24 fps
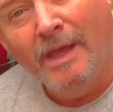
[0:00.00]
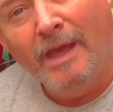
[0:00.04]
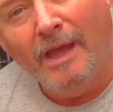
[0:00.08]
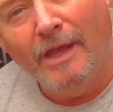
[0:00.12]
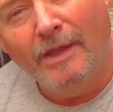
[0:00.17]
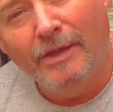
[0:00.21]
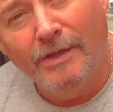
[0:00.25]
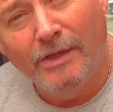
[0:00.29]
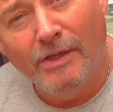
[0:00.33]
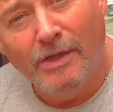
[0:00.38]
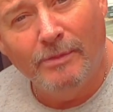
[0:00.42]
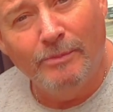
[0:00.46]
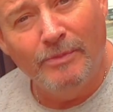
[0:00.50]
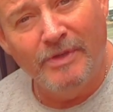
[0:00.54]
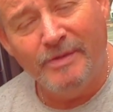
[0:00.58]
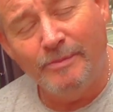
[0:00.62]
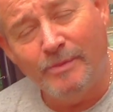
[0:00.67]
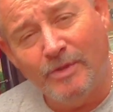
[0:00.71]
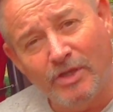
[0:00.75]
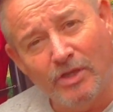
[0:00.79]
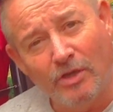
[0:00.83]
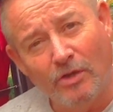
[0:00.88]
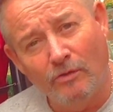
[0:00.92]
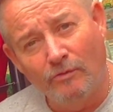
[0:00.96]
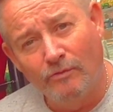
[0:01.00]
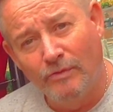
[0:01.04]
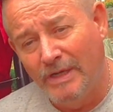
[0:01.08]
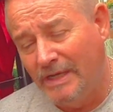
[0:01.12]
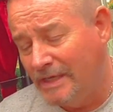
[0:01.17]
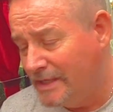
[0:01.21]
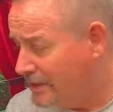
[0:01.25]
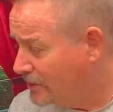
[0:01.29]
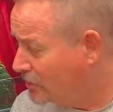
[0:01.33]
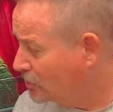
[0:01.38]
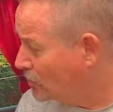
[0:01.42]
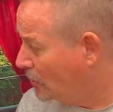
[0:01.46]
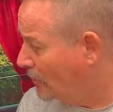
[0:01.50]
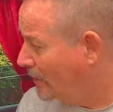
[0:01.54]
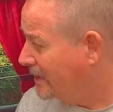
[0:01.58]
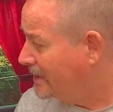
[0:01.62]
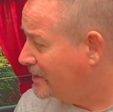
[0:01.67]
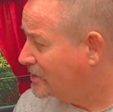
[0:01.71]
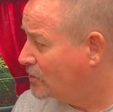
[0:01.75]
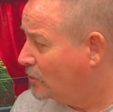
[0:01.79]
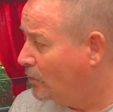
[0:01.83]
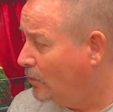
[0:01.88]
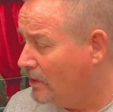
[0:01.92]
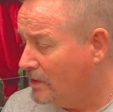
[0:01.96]
and me and my girl really enjoy it.
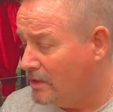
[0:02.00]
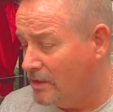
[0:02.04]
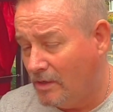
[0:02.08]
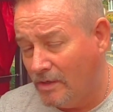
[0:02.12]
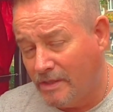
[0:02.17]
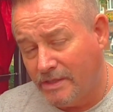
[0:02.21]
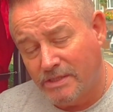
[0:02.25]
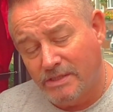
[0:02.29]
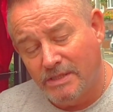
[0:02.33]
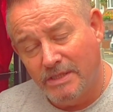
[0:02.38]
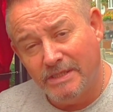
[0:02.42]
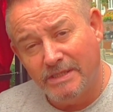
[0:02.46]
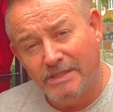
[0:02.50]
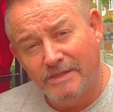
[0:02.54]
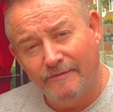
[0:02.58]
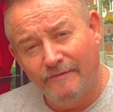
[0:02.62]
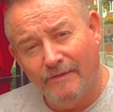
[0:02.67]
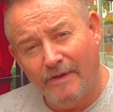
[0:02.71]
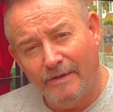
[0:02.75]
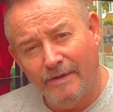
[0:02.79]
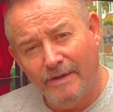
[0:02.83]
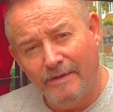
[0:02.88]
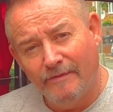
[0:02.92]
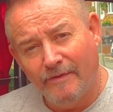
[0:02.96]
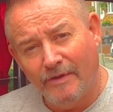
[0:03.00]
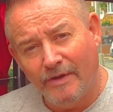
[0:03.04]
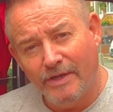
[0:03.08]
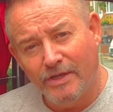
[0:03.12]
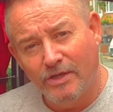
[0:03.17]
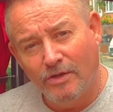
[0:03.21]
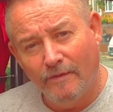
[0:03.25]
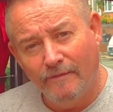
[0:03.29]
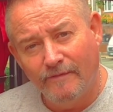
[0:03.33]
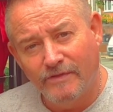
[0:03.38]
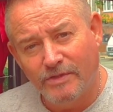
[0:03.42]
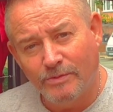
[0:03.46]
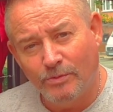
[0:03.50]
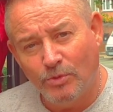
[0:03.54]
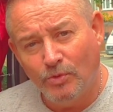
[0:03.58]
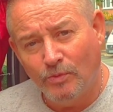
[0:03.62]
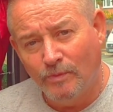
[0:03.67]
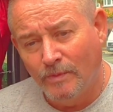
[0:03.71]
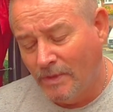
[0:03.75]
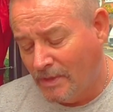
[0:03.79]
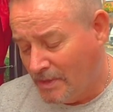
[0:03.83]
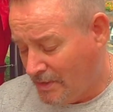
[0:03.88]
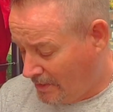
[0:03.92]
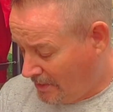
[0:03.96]
It's quite nice. It's very comfortable,
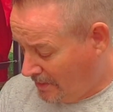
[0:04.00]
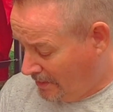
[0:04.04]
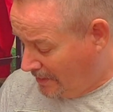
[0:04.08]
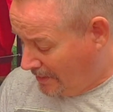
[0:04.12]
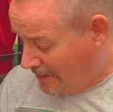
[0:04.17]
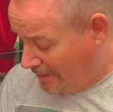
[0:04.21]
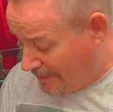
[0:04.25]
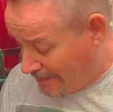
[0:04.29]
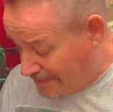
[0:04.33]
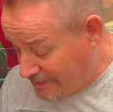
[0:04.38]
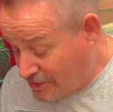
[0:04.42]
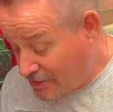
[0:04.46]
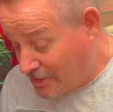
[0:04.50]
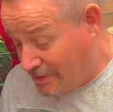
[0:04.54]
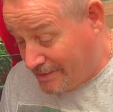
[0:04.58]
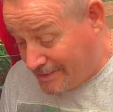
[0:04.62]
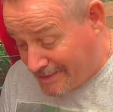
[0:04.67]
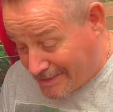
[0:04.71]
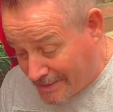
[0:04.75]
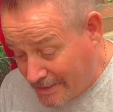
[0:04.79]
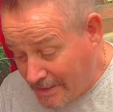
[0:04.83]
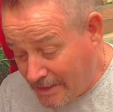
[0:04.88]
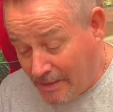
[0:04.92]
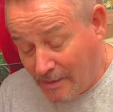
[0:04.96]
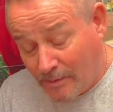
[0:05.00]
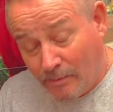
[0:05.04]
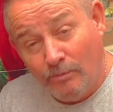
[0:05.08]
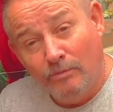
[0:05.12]
and as you can see,